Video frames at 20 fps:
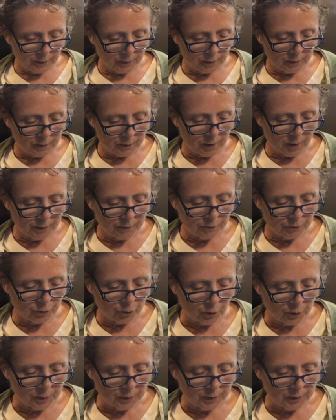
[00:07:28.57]

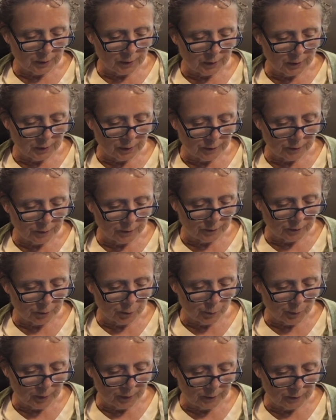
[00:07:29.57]
Lovejoy didn't listen to
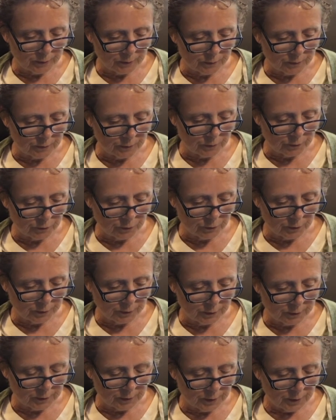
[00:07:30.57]
Ben
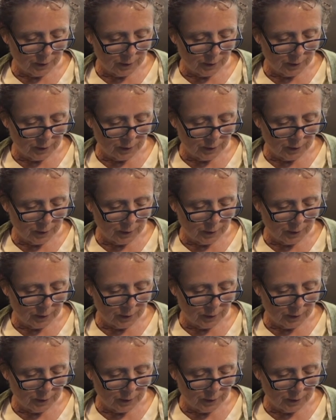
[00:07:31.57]
Stinchfield,